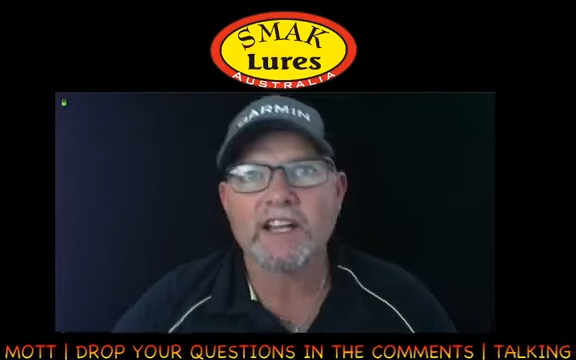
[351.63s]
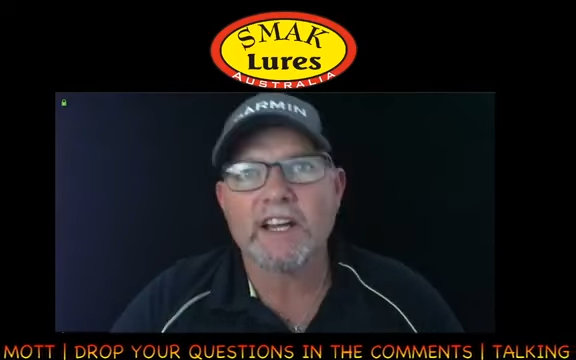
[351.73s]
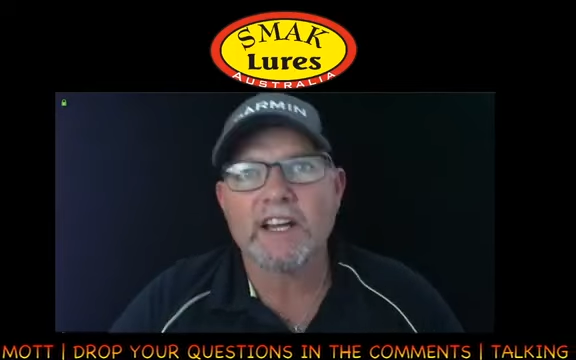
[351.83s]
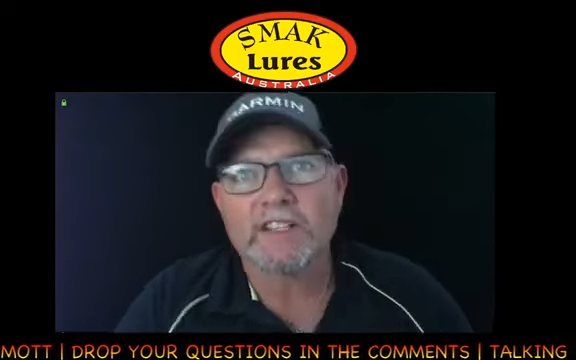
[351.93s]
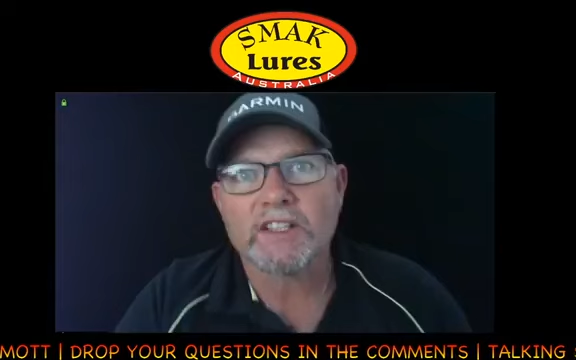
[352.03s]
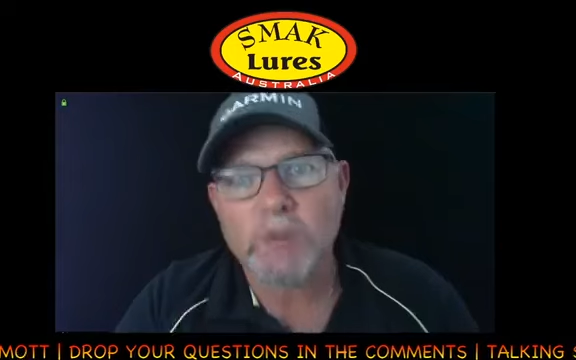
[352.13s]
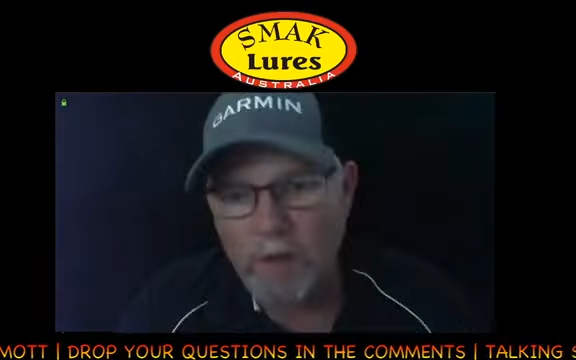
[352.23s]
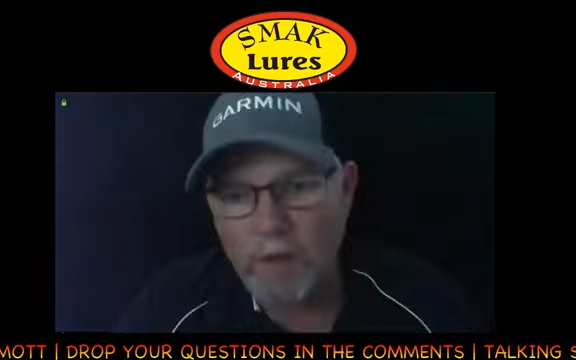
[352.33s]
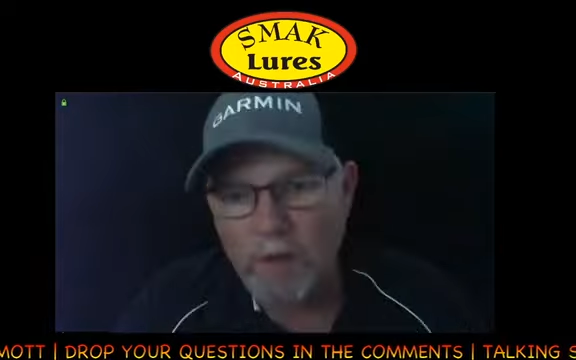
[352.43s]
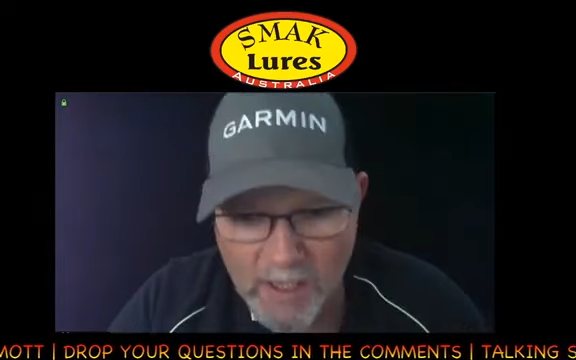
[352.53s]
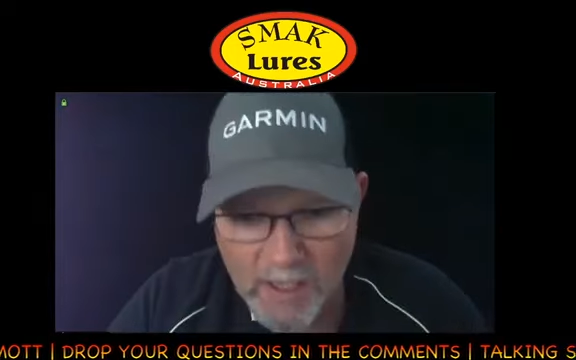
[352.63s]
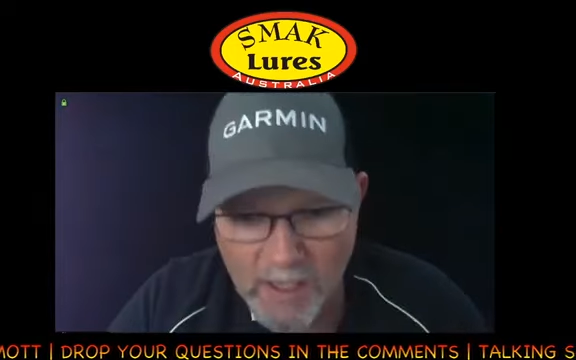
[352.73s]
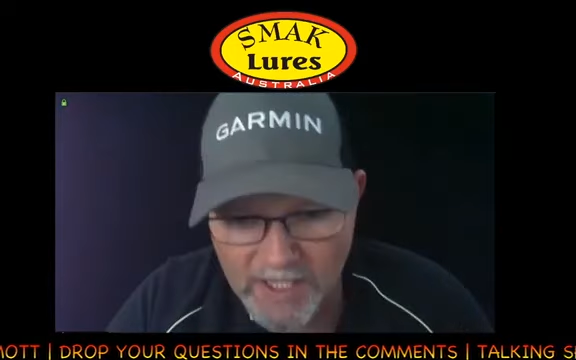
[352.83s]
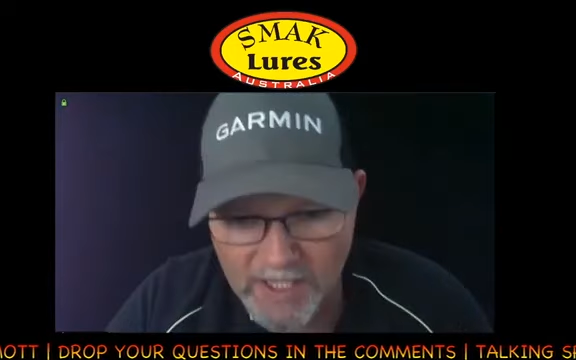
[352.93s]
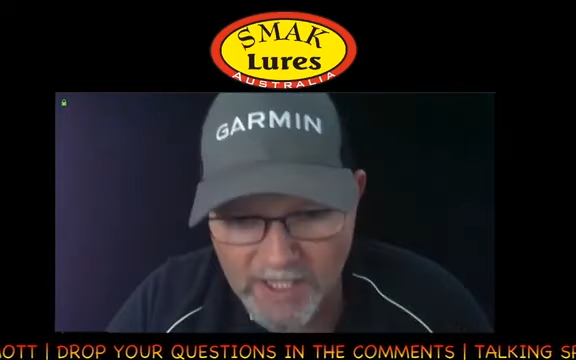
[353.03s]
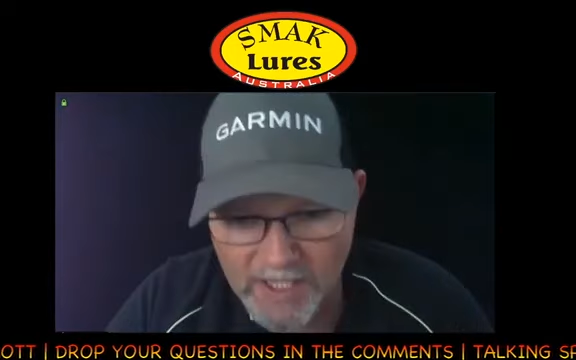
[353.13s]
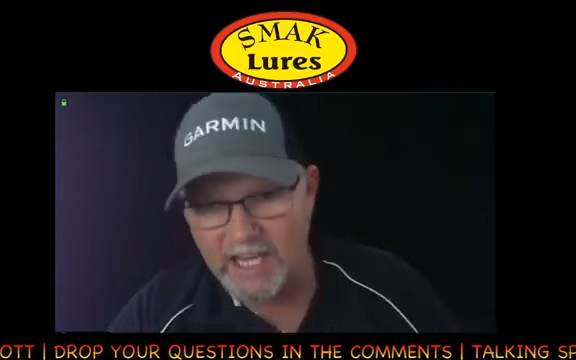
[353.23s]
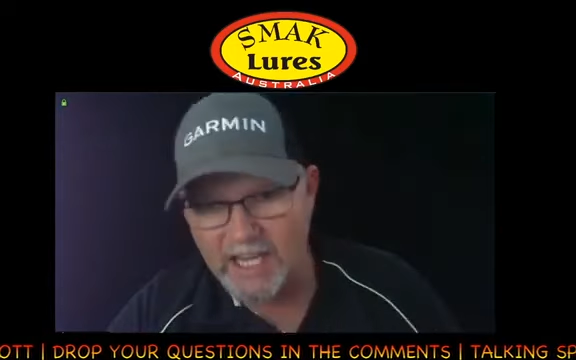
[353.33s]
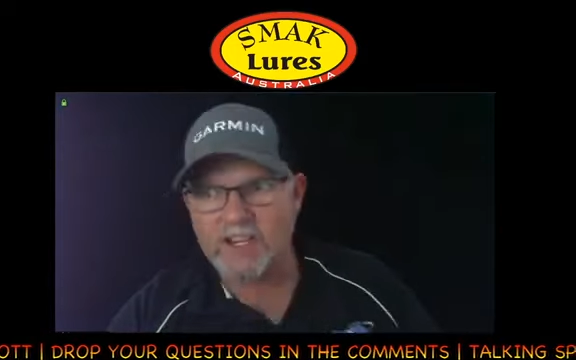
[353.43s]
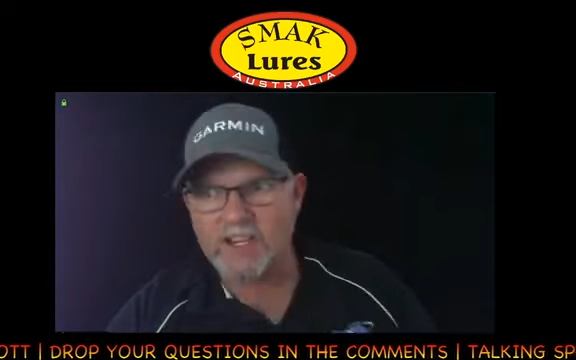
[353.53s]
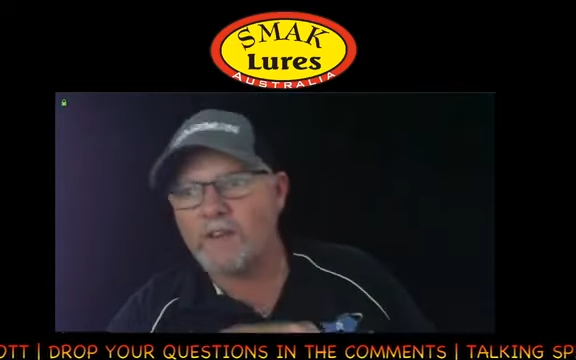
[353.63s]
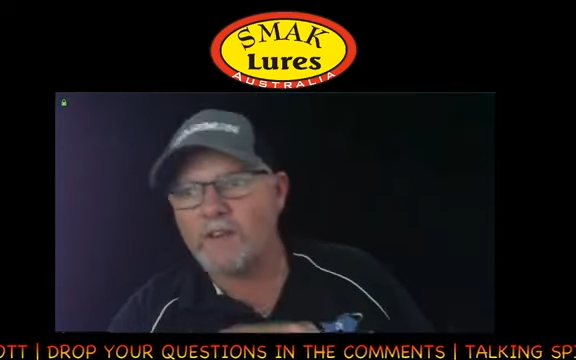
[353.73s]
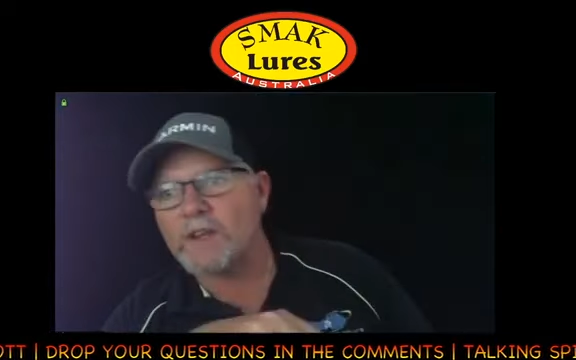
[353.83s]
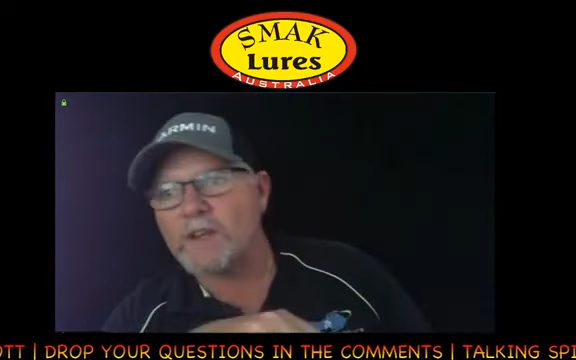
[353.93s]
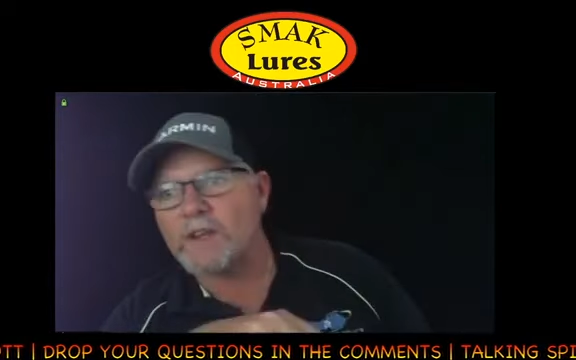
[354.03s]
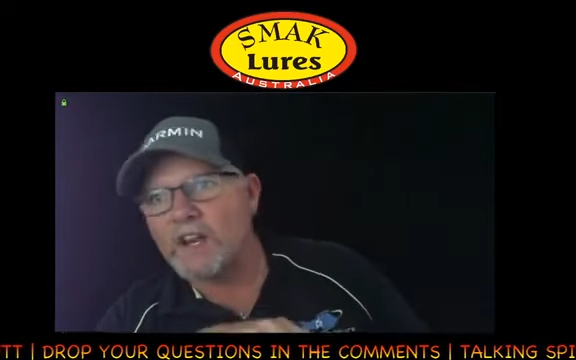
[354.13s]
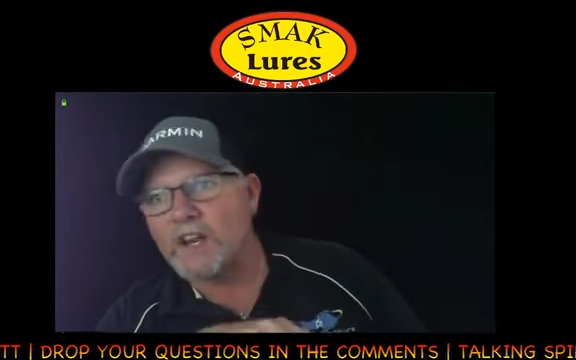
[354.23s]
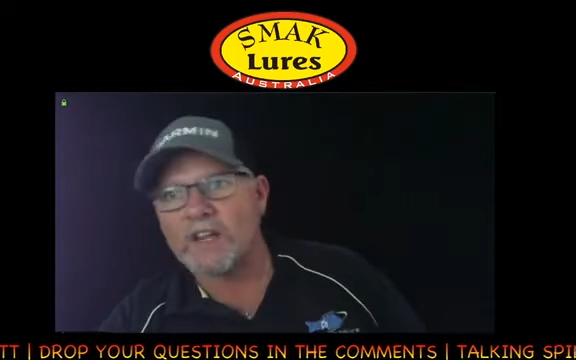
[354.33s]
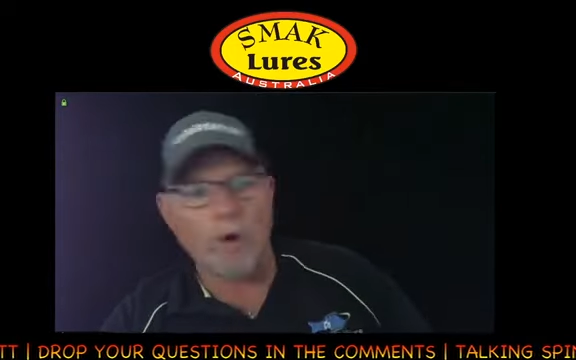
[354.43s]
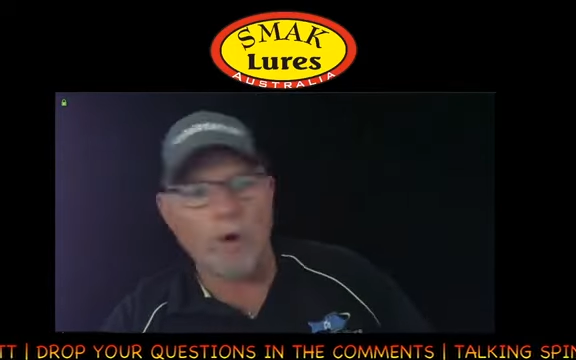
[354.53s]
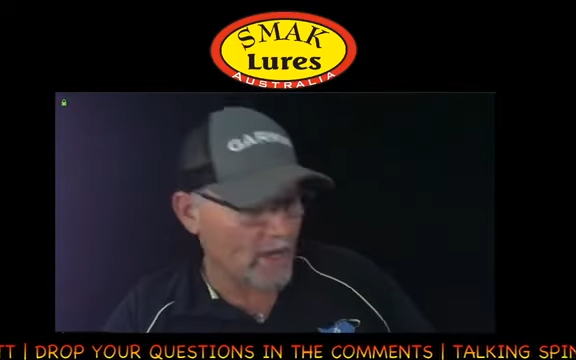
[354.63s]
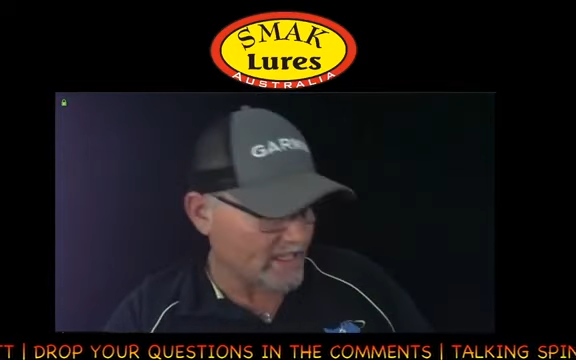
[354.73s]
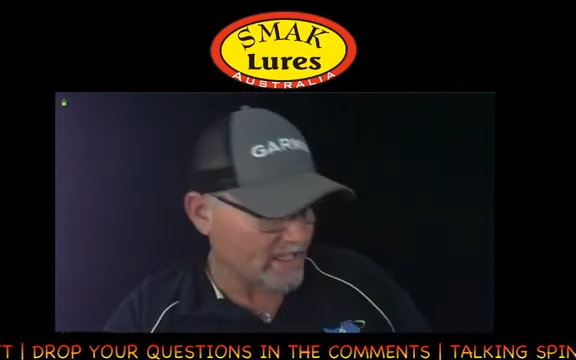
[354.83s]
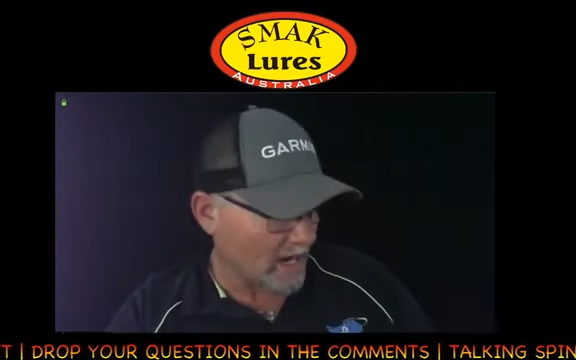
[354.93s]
of the techniques. So have we got any comments coming through as yet there,